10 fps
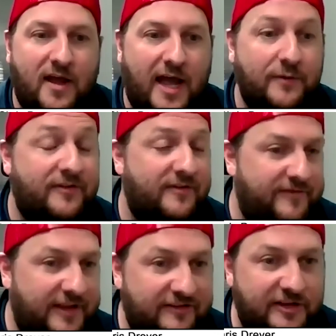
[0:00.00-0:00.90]
I was a
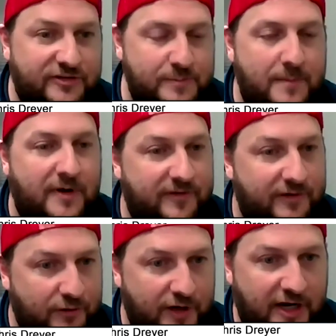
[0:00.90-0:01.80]
Vistage member
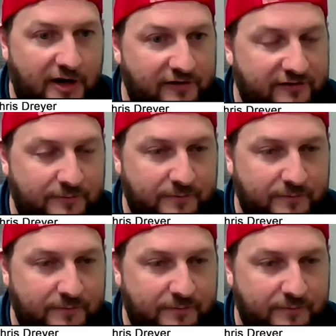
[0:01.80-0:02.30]
for three years.